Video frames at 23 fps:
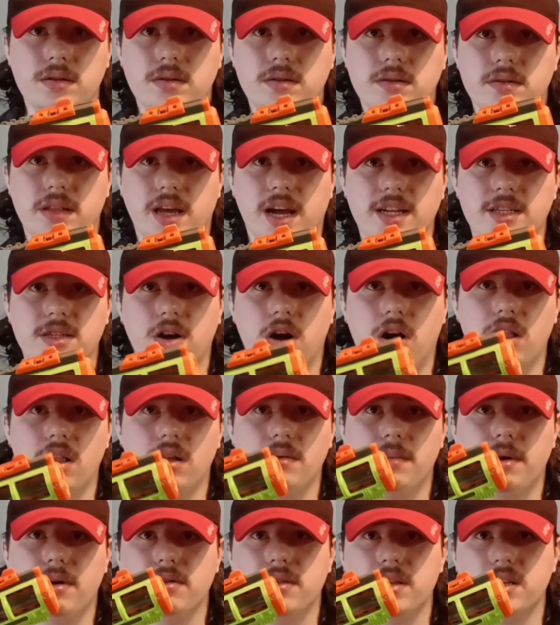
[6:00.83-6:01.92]
that's all
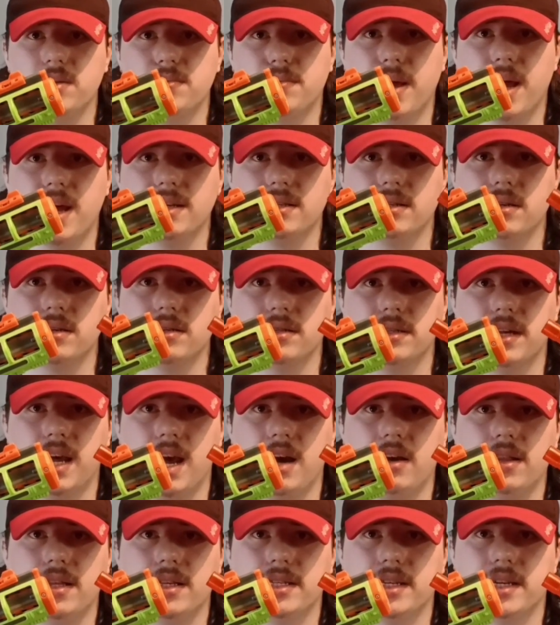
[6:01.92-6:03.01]
about these blasters.
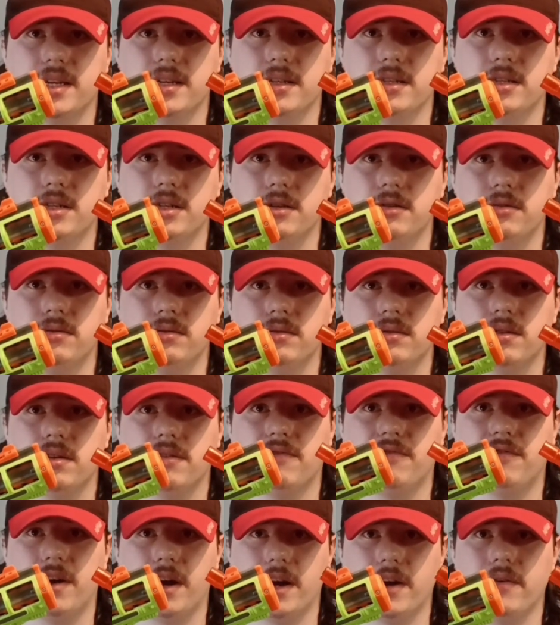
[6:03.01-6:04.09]
Now let's get into the
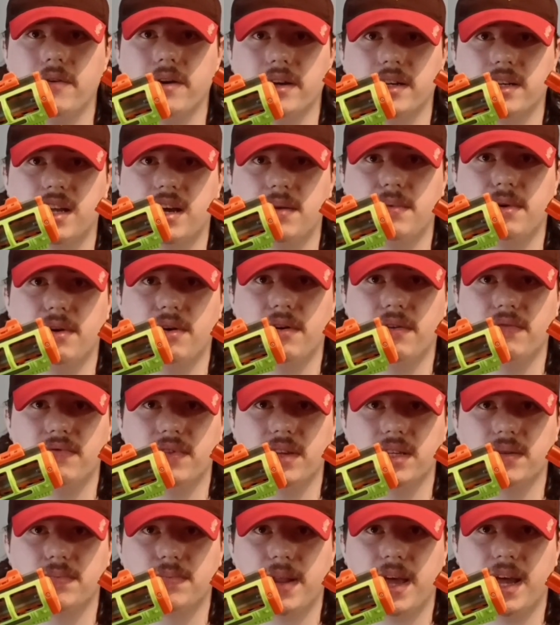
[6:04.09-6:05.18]
firing demo of
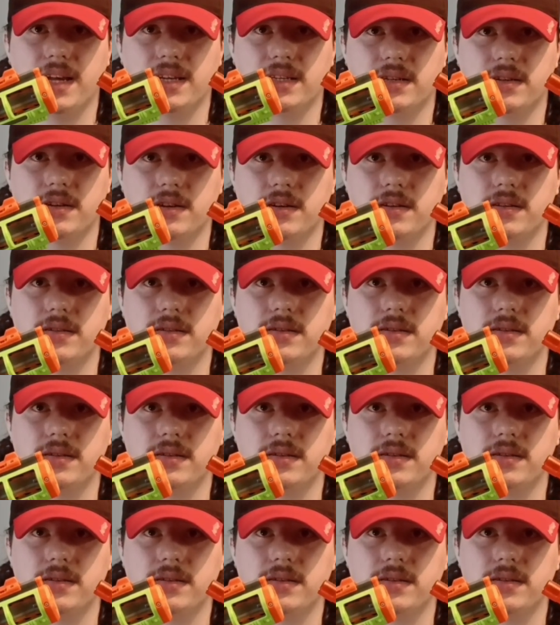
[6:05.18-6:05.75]
these blasters.